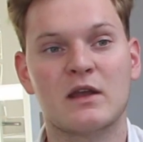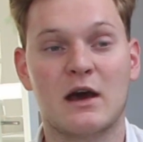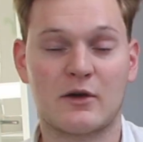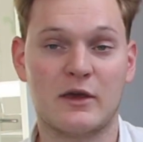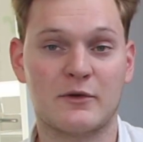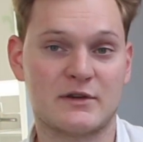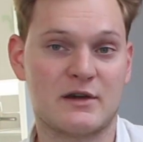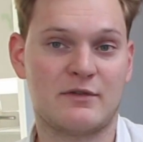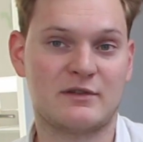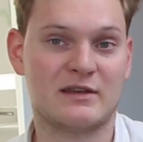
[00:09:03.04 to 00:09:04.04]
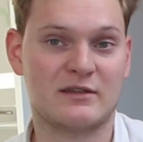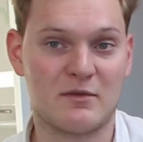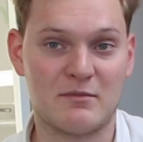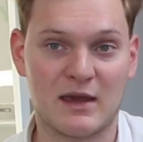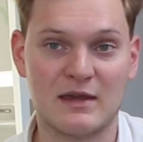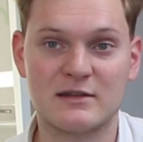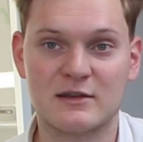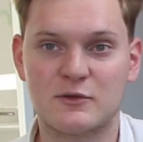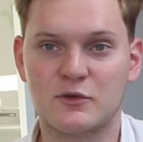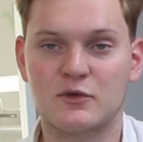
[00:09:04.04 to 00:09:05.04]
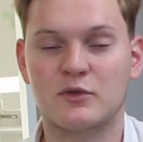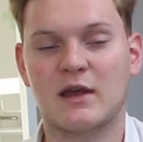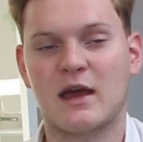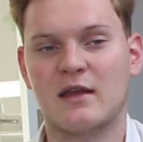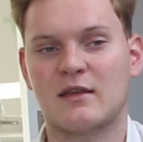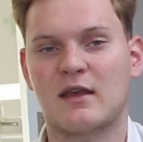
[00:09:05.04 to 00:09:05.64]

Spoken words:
Now, Keyword Chef is this amazing tool that